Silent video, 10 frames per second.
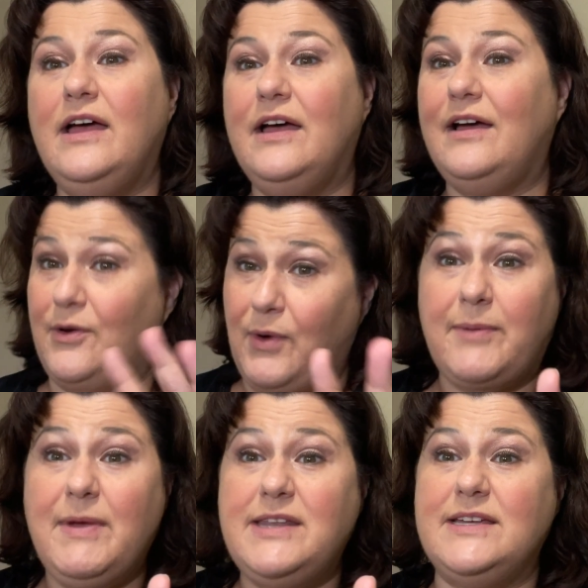I
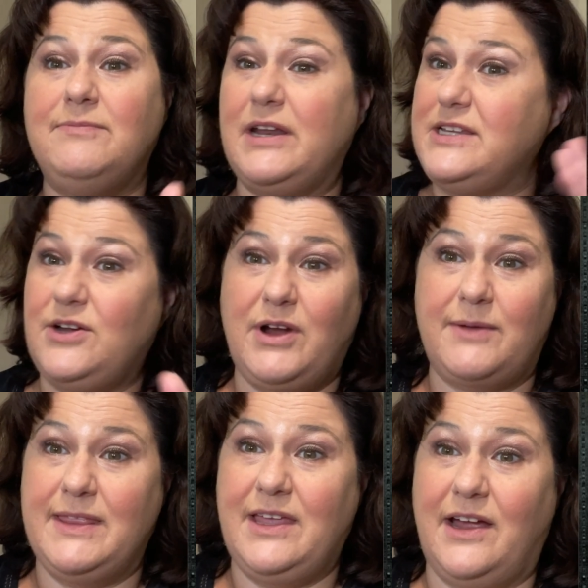recommend it, but I don't
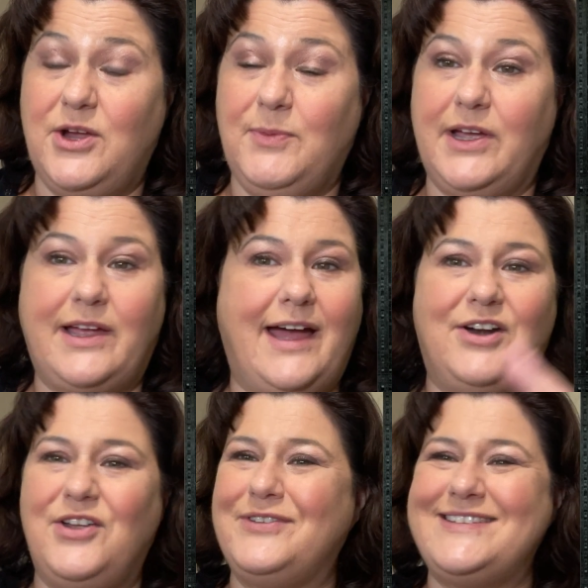recommend the audiobook. I don't
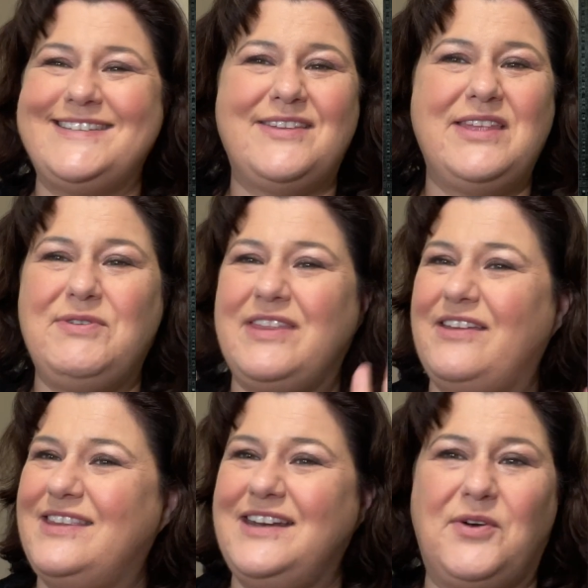know. It's just something with
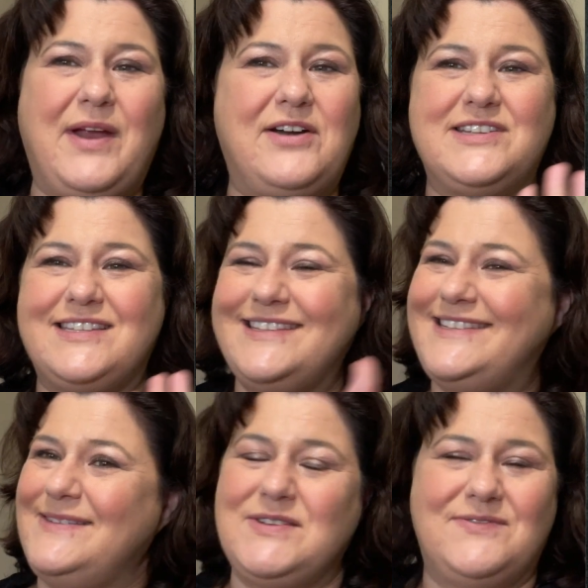the, the narrator just didn't
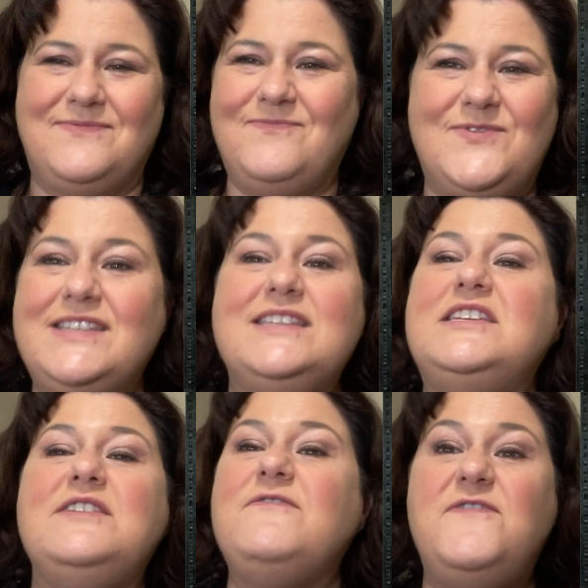seem to,
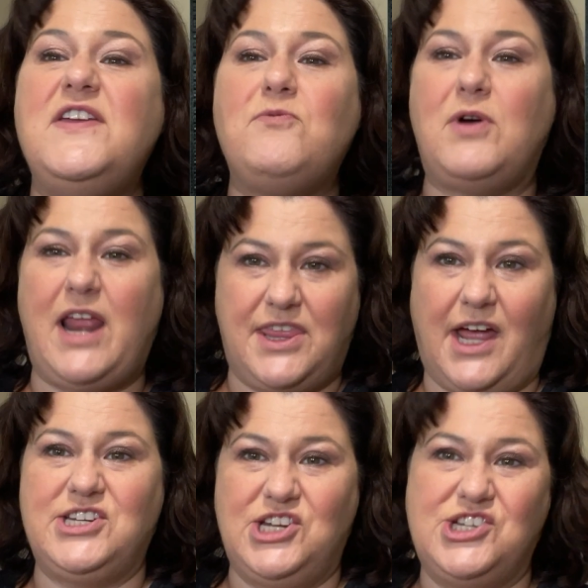didn't fit what I
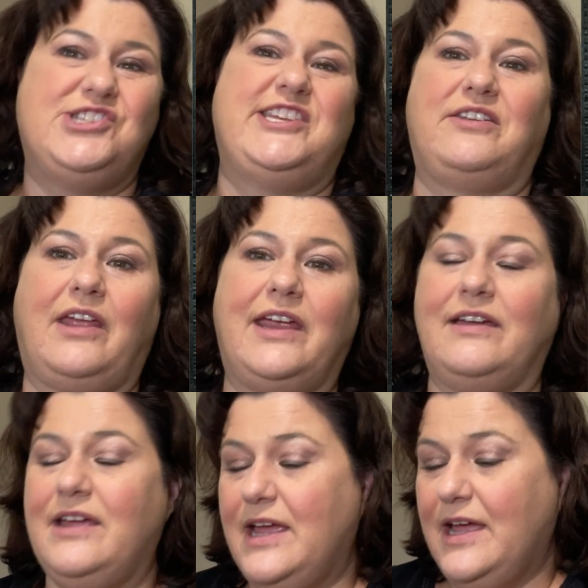thought she should sound like.
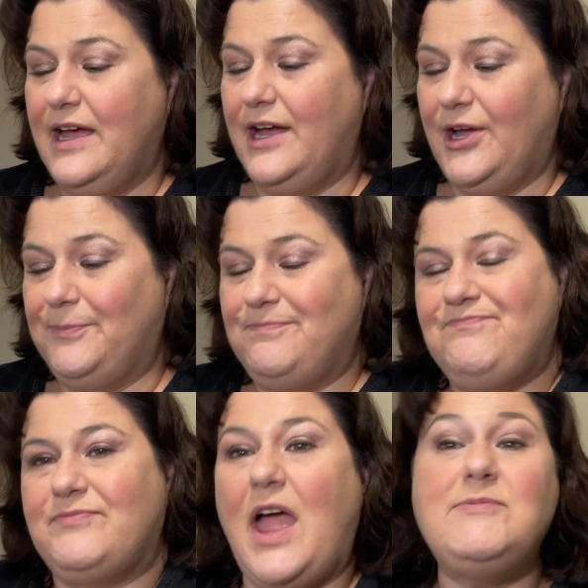Um,
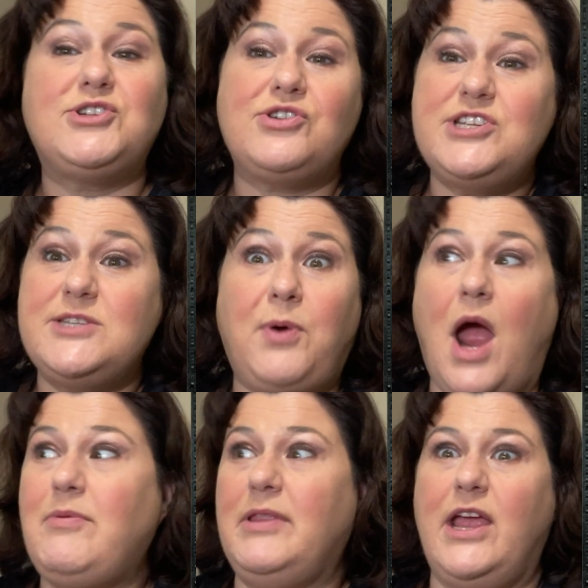I'm sure she's
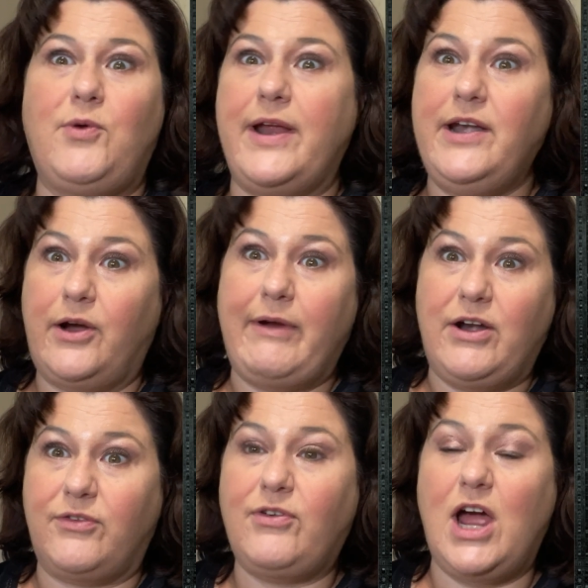probably a great
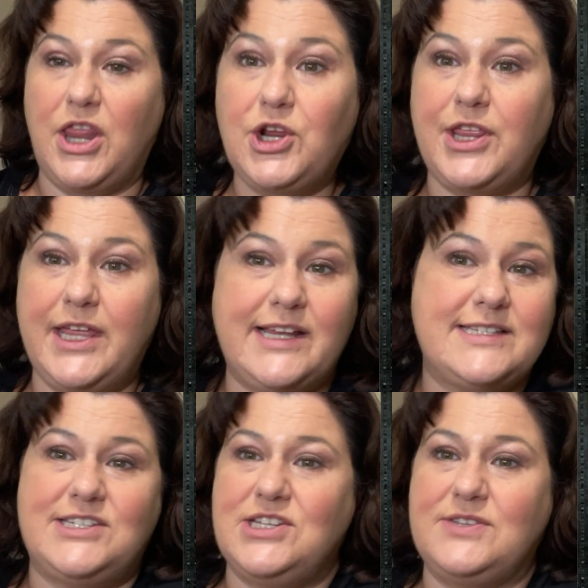narrator for other
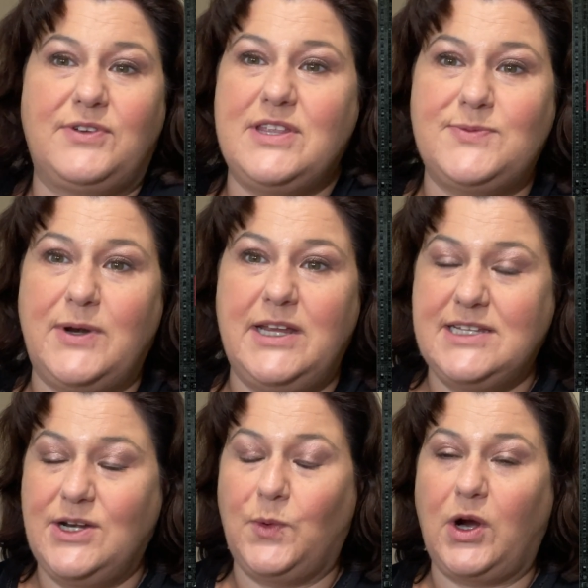things. Just for this one, it
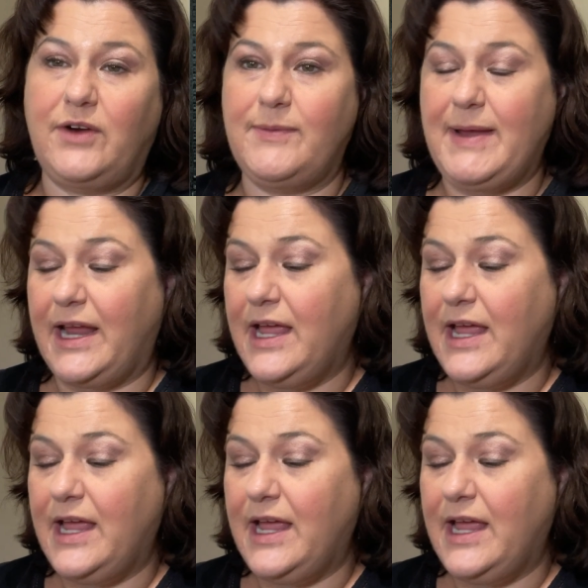didn't work for me.